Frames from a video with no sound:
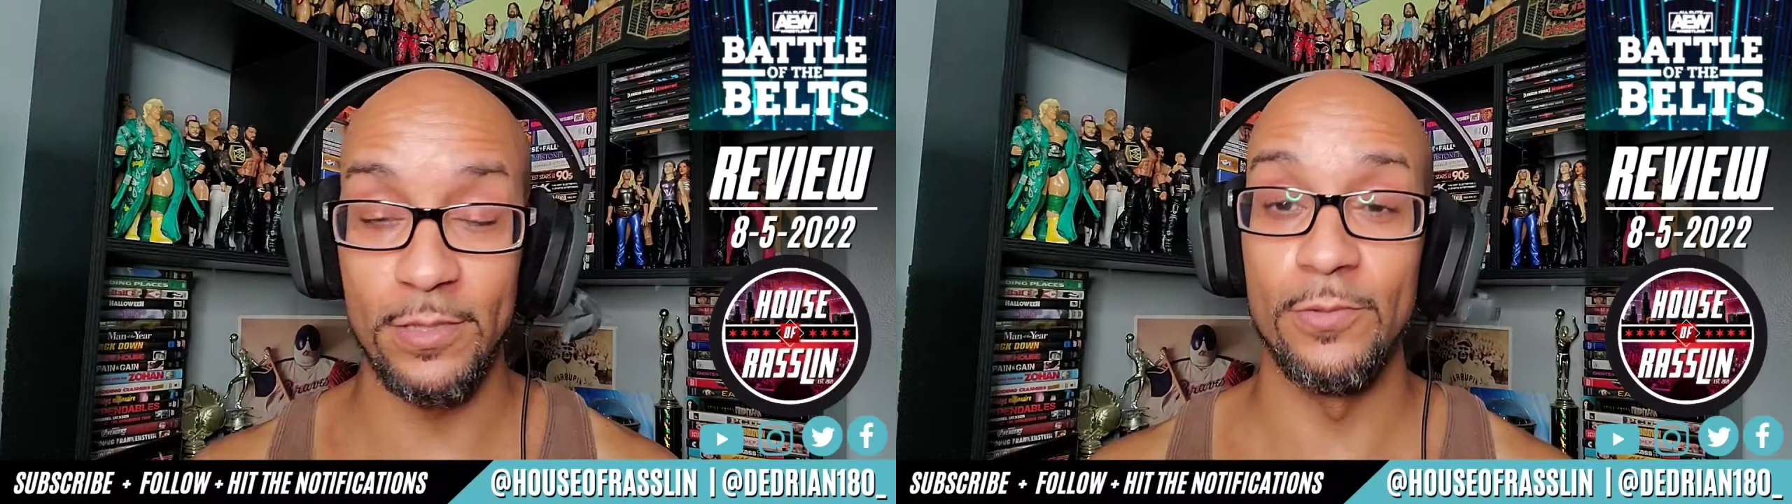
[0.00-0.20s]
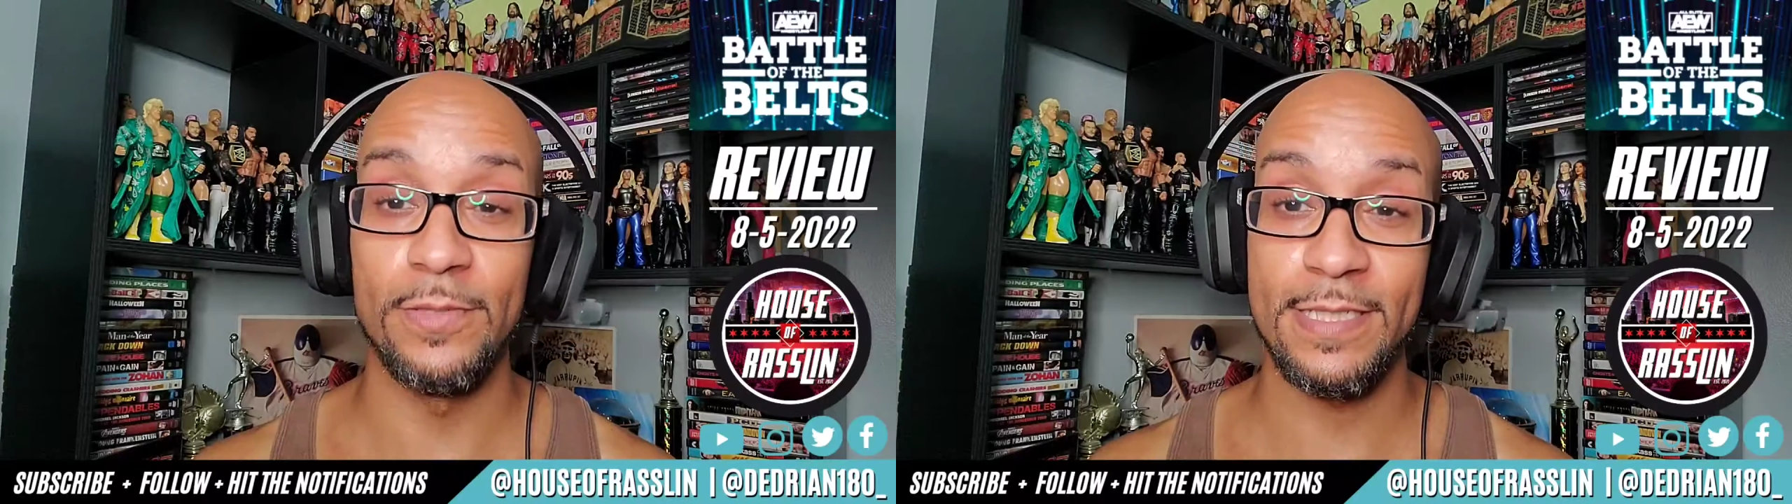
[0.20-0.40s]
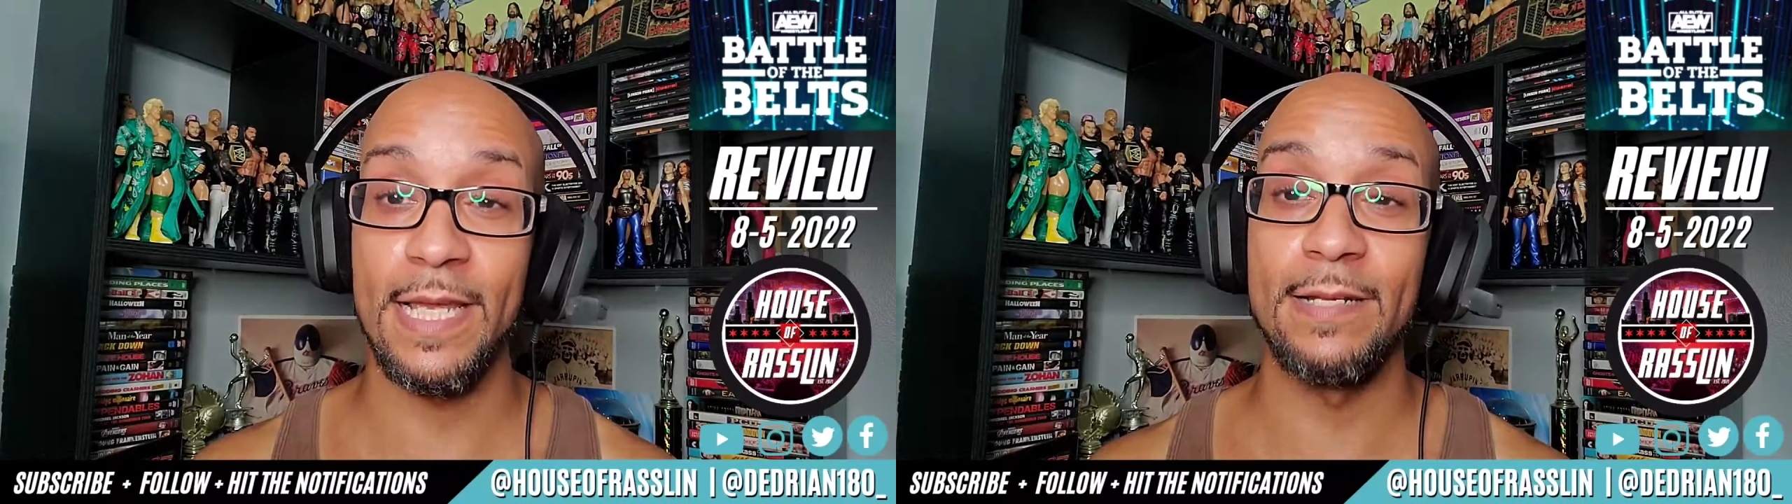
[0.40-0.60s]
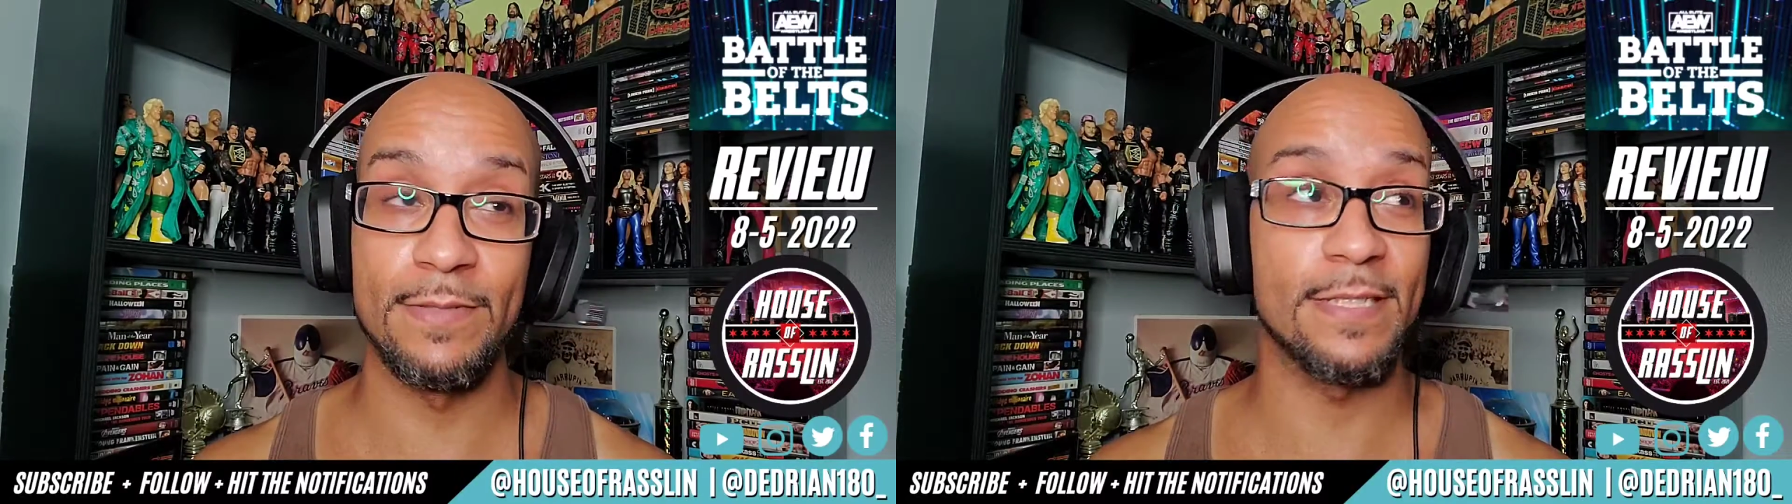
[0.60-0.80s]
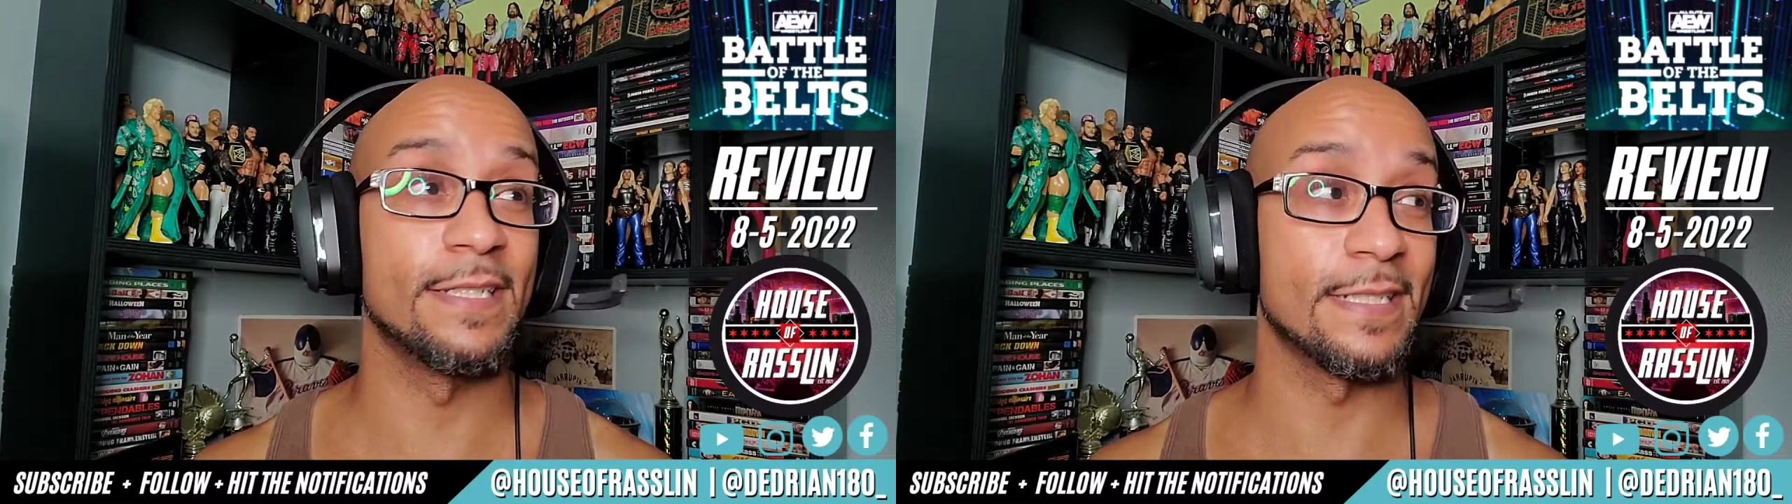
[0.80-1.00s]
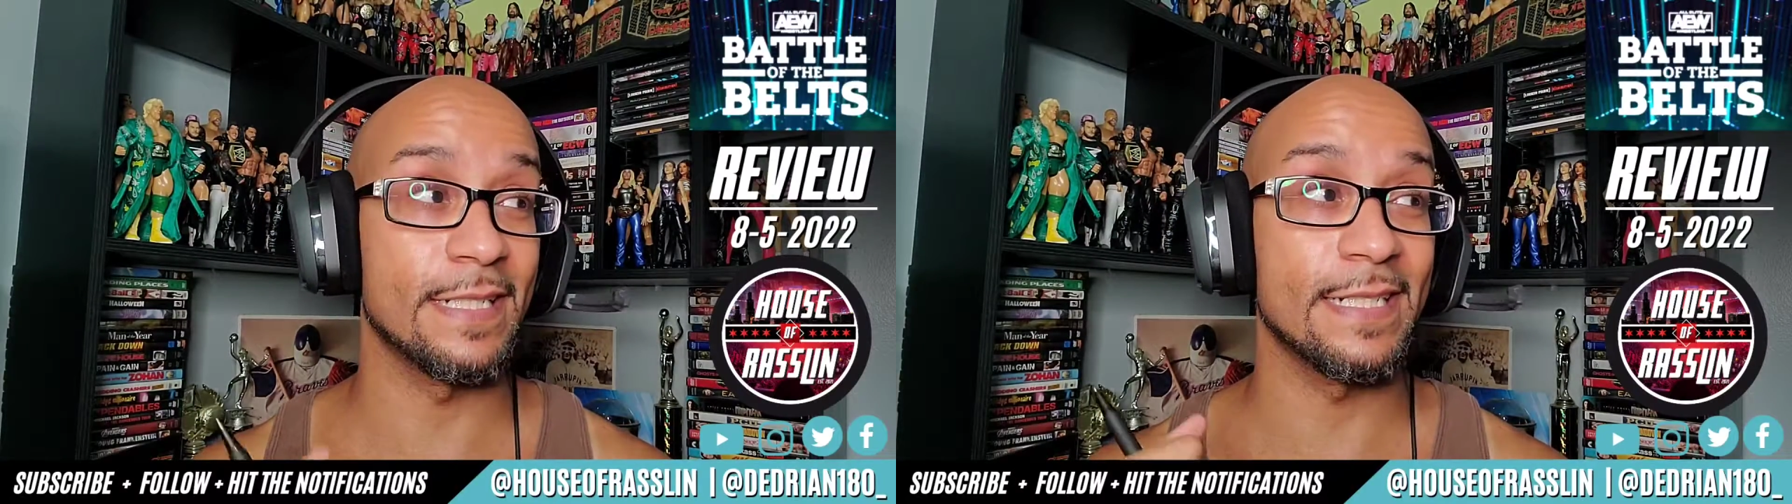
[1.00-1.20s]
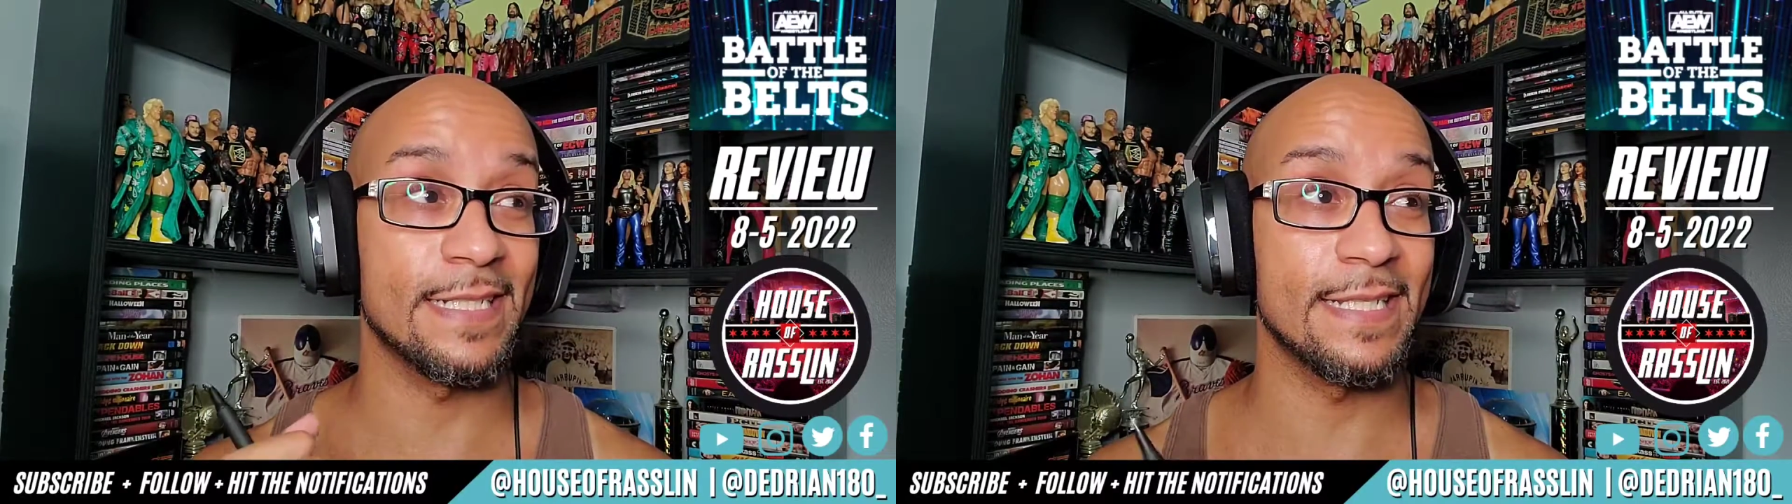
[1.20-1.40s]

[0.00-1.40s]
dude, Sanam Singh is like